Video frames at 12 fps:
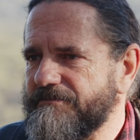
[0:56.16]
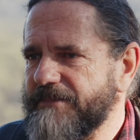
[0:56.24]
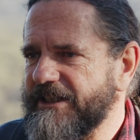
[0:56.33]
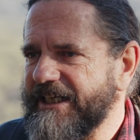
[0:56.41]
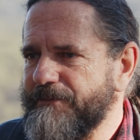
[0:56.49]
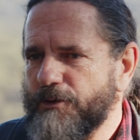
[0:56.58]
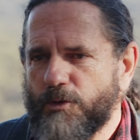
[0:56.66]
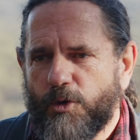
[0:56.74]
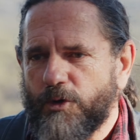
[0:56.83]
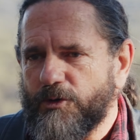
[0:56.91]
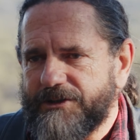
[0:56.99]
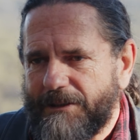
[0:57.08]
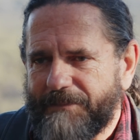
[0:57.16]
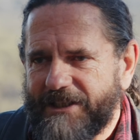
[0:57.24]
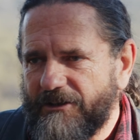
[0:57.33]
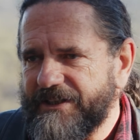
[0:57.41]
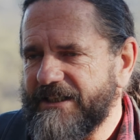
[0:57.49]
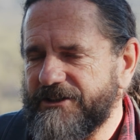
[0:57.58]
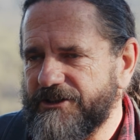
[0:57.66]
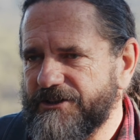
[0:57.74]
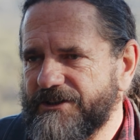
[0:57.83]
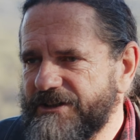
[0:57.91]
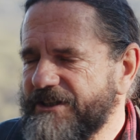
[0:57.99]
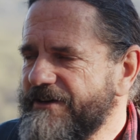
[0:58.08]
bit of emu oil or something like that
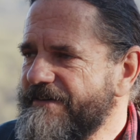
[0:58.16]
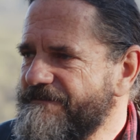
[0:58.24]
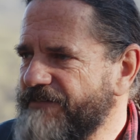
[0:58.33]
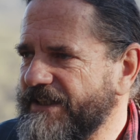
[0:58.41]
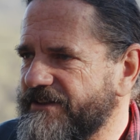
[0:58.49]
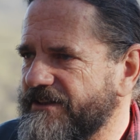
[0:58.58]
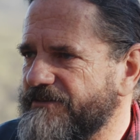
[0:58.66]
to fix it